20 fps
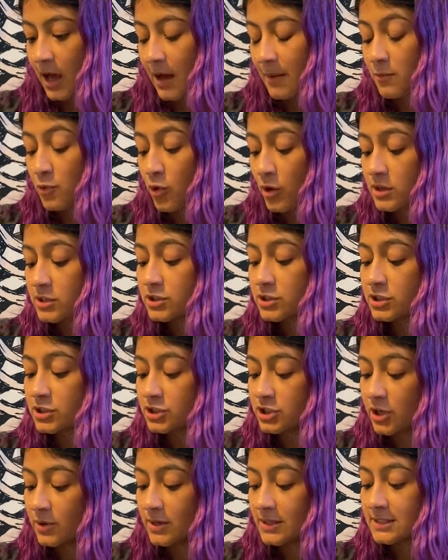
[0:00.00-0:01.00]
"I'm going to
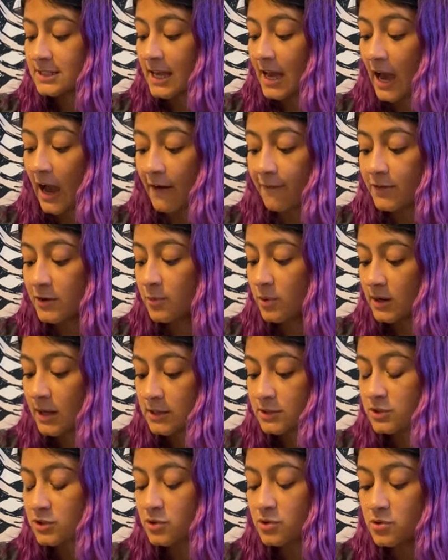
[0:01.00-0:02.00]
show it to everyone
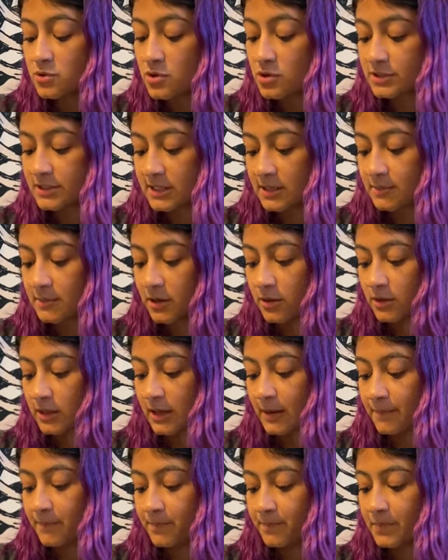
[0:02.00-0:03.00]
at school," said
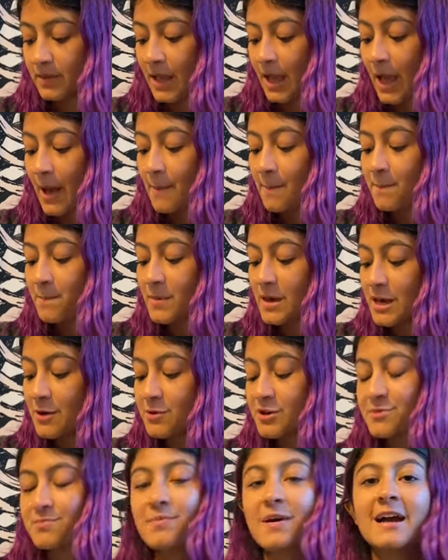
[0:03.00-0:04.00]
Millie. "Me
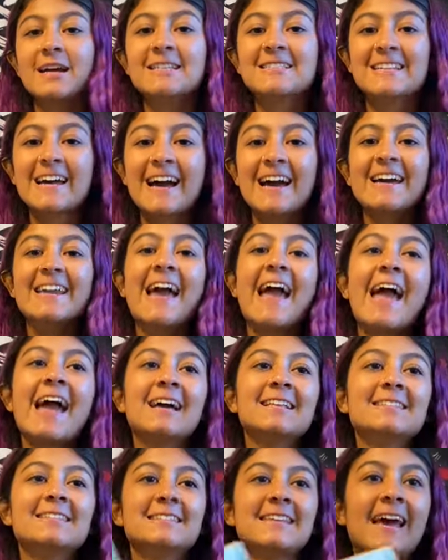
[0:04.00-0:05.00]
with my dad
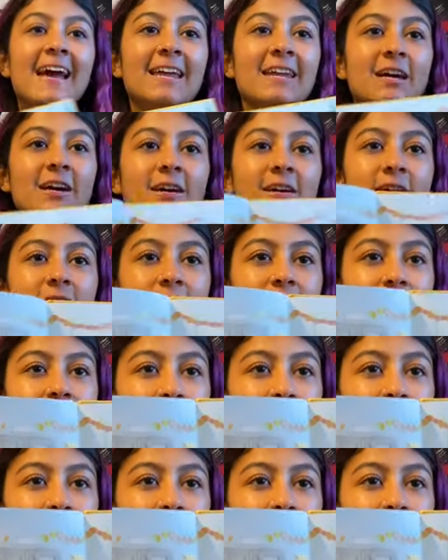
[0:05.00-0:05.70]
and Santa."